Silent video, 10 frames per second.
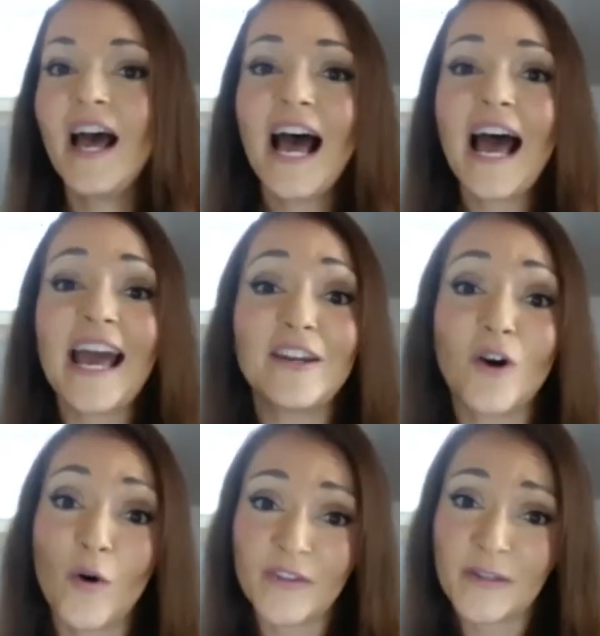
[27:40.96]
And
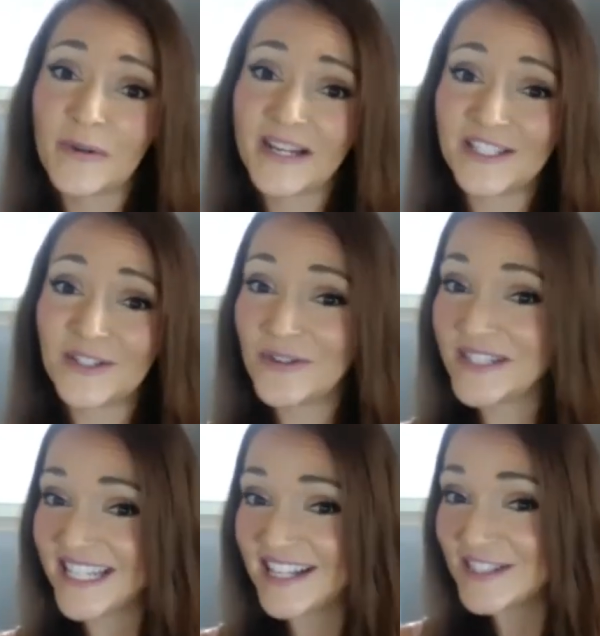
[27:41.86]
hopefully we'll get to do this
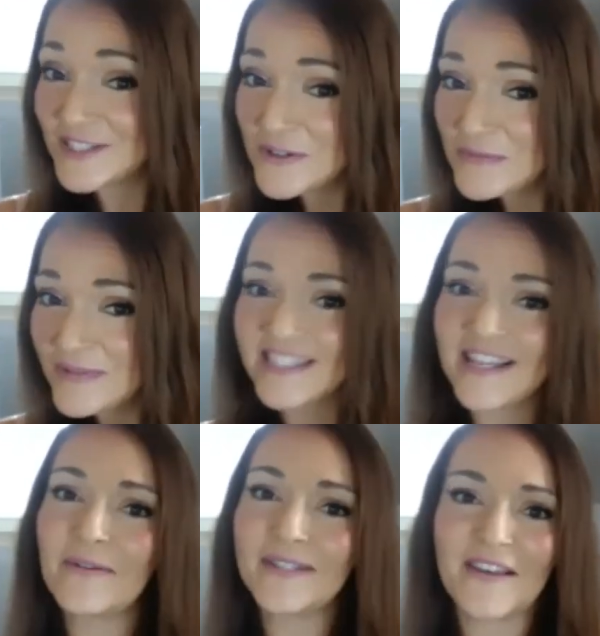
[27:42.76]
again soon because I
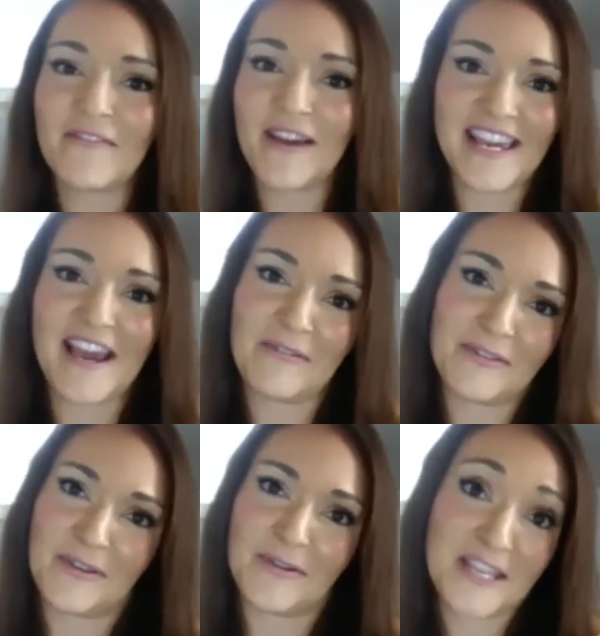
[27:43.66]
always love hanging out with
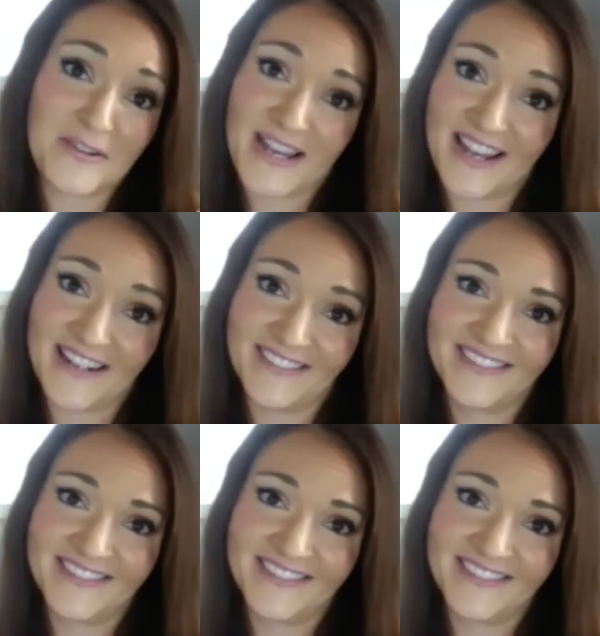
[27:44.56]
you. See you again.